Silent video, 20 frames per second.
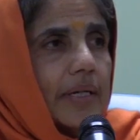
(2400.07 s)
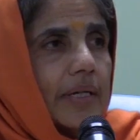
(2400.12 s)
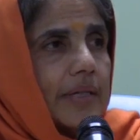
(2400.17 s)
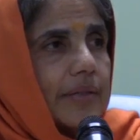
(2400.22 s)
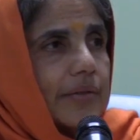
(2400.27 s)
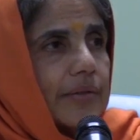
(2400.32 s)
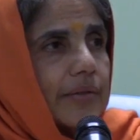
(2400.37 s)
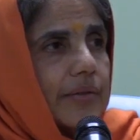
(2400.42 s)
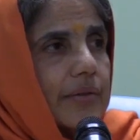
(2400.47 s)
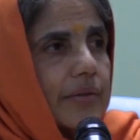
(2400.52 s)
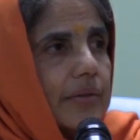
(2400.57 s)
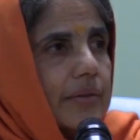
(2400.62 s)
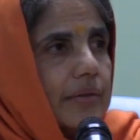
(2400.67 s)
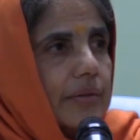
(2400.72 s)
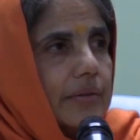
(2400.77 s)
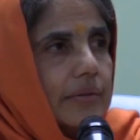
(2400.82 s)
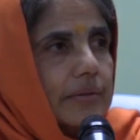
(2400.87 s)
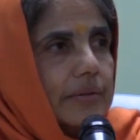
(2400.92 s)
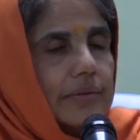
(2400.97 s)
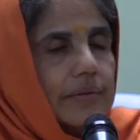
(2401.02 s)

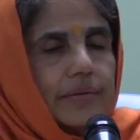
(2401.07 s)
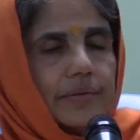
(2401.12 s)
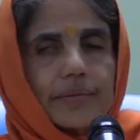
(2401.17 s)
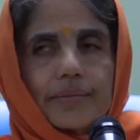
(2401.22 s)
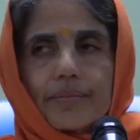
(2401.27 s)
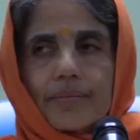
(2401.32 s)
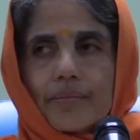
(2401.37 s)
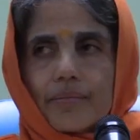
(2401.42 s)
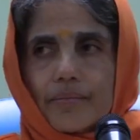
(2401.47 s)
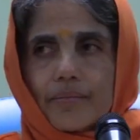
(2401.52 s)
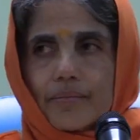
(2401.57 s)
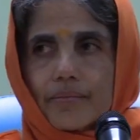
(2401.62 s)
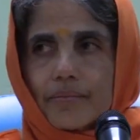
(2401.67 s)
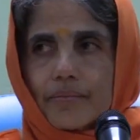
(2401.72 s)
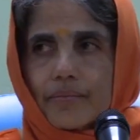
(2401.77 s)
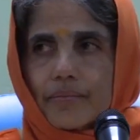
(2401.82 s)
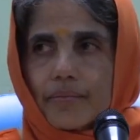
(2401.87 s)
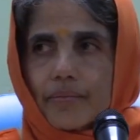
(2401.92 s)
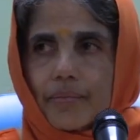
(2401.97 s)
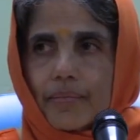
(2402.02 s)
concerns.
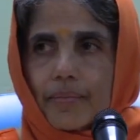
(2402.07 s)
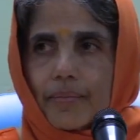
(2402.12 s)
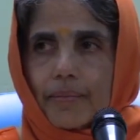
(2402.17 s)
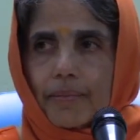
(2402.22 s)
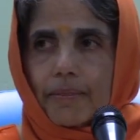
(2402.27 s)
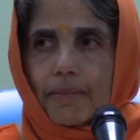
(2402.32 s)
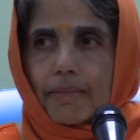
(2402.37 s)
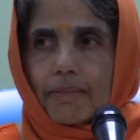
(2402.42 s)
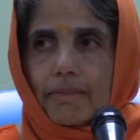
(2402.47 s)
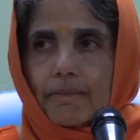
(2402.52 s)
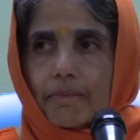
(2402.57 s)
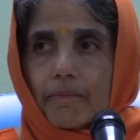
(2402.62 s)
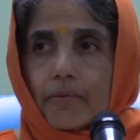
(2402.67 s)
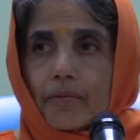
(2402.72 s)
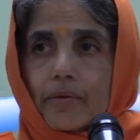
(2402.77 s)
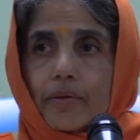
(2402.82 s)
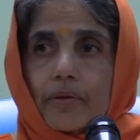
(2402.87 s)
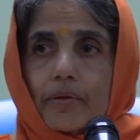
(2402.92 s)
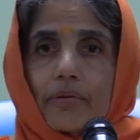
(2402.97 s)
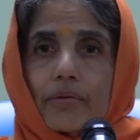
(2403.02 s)

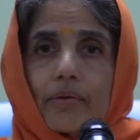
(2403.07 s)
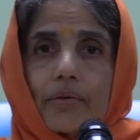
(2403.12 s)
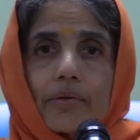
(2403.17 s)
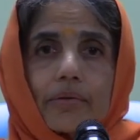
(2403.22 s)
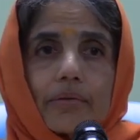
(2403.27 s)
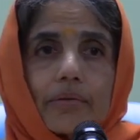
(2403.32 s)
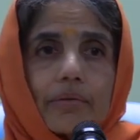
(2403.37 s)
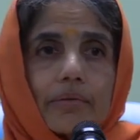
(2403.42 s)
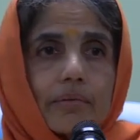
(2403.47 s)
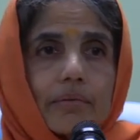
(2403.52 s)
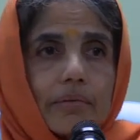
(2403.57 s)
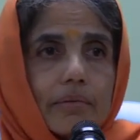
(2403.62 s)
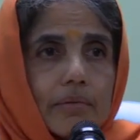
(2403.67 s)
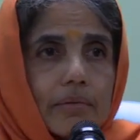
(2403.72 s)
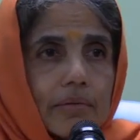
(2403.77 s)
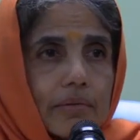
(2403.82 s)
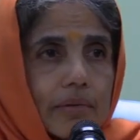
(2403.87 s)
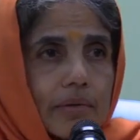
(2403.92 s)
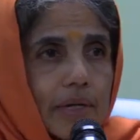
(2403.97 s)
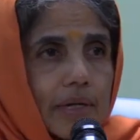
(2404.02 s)
What are you going to do
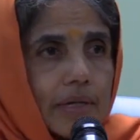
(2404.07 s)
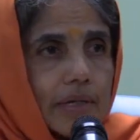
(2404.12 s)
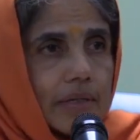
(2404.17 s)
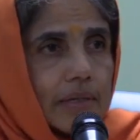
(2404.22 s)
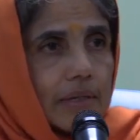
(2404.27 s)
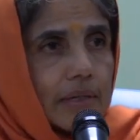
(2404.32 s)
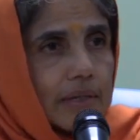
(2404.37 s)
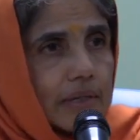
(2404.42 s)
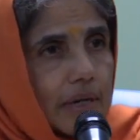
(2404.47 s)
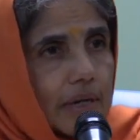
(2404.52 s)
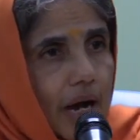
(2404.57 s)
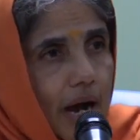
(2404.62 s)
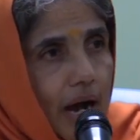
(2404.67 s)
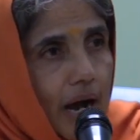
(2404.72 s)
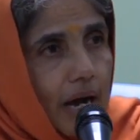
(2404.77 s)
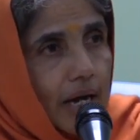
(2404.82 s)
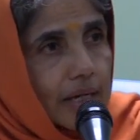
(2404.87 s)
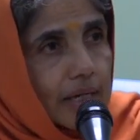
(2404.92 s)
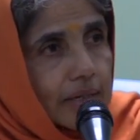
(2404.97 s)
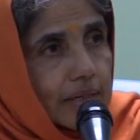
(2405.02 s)
to that?
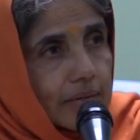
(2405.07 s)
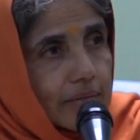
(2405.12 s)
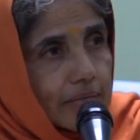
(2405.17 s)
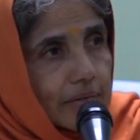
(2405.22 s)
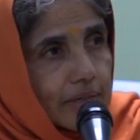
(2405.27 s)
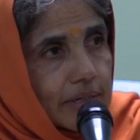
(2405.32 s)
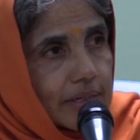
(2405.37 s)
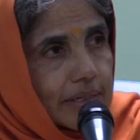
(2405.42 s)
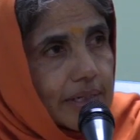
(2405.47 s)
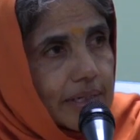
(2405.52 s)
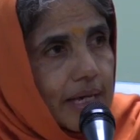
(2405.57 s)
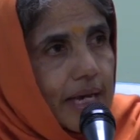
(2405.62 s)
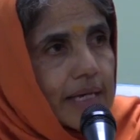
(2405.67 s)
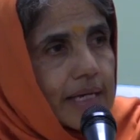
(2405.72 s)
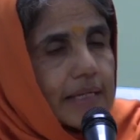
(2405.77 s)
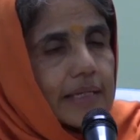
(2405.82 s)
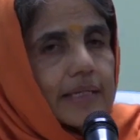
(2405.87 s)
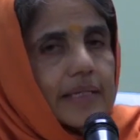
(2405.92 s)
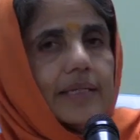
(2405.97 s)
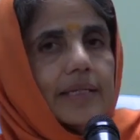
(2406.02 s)
I will
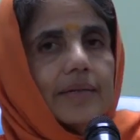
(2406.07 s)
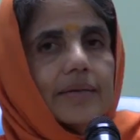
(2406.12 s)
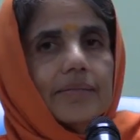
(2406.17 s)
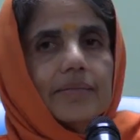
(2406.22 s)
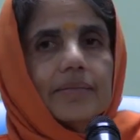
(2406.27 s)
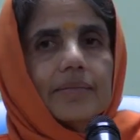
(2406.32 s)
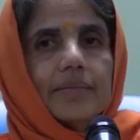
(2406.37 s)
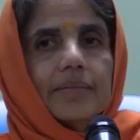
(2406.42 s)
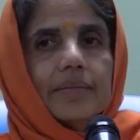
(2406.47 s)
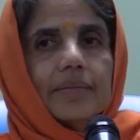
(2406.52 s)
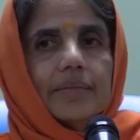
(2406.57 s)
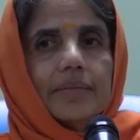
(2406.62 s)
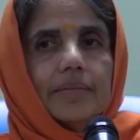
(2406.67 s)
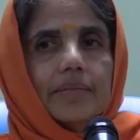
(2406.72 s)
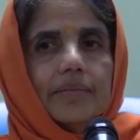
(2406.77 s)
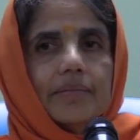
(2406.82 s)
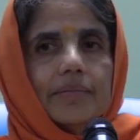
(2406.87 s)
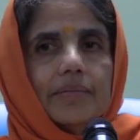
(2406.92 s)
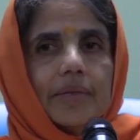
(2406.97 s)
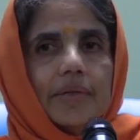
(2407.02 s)
carry them.
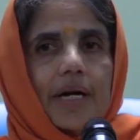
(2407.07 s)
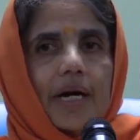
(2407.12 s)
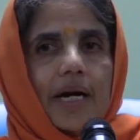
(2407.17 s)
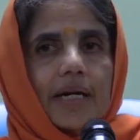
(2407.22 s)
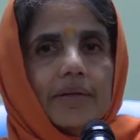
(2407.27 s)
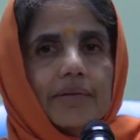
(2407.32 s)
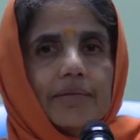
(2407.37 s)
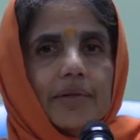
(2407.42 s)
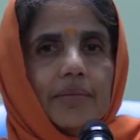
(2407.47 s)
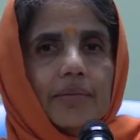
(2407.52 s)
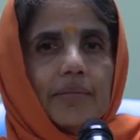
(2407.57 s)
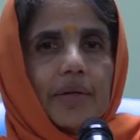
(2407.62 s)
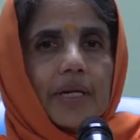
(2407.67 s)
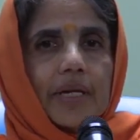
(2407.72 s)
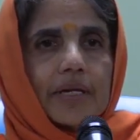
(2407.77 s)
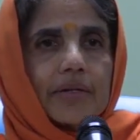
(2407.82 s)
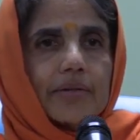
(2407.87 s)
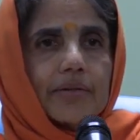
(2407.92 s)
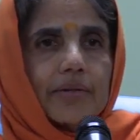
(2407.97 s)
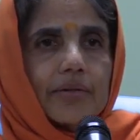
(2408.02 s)
I will
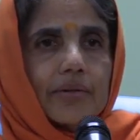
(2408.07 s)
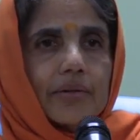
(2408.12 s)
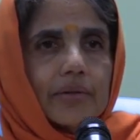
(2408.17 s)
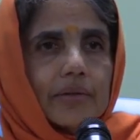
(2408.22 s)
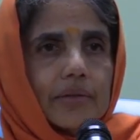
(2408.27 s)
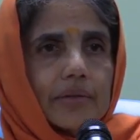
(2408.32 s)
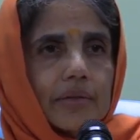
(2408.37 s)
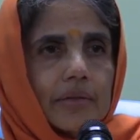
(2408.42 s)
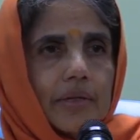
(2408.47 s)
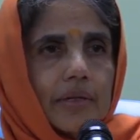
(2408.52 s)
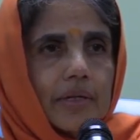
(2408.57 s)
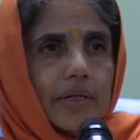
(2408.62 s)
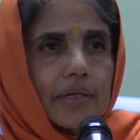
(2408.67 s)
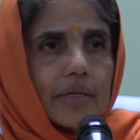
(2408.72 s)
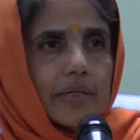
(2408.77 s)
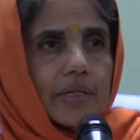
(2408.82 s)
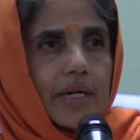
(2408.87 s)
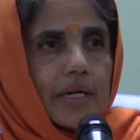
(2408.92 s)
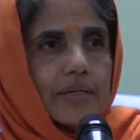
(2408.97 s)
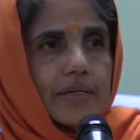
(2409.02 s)
make sure
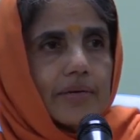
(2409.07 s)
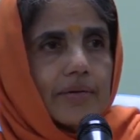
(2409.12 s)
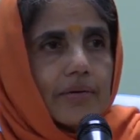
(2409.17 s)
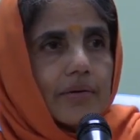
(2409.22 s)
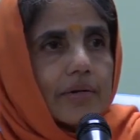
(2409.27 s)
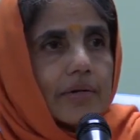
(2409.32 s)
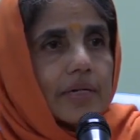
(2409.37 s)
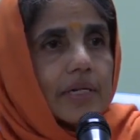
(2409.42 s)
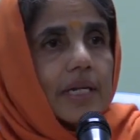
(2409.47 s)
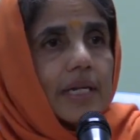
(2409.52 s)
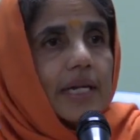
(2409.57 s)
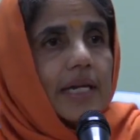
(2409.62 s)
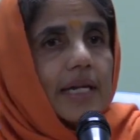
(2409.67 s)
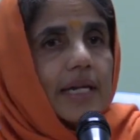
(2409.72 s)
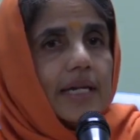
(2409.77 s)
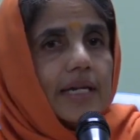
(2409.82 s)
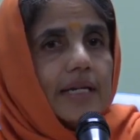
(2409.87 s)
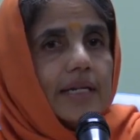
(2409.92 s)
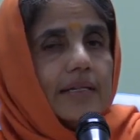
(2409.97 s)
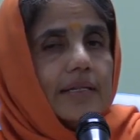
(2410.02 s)
that your
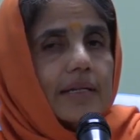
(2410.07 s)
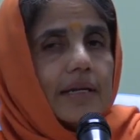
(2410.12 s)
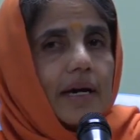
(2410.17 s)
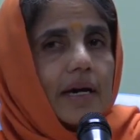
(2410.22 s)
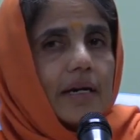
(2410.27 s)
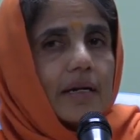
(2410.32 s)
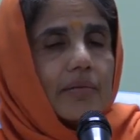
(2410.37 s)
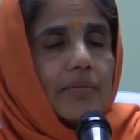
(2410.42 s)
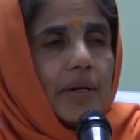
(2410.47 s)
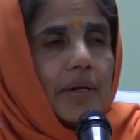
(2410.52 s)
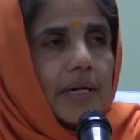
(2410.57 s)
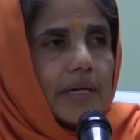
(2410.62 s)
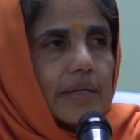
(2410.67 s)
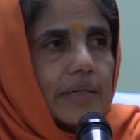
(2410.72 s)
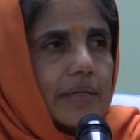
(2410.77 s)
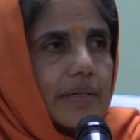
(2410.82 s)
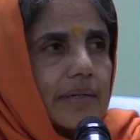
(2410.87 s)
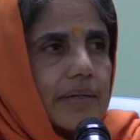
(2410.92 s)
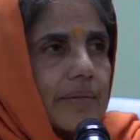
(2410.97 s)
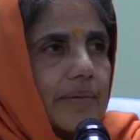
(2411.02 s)
needs are
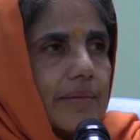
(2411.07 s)
met.